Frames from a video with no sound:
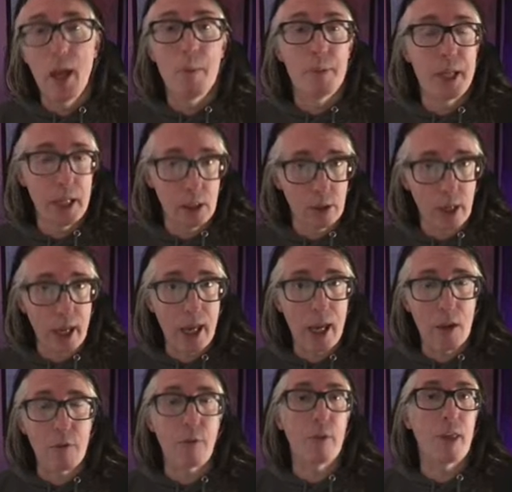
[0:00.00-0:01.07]
Particularly
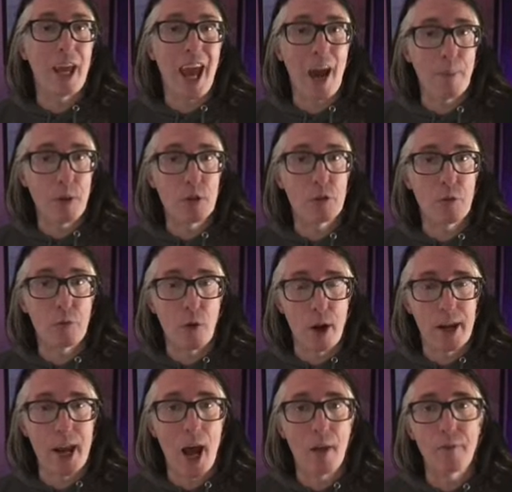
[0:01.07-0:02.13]
if they happen to
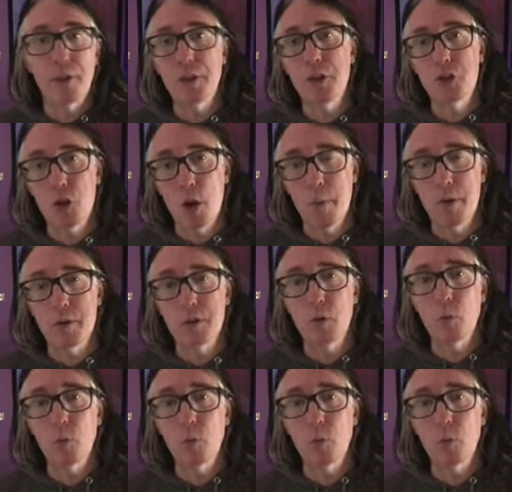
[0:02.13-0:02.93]
find out that the Germans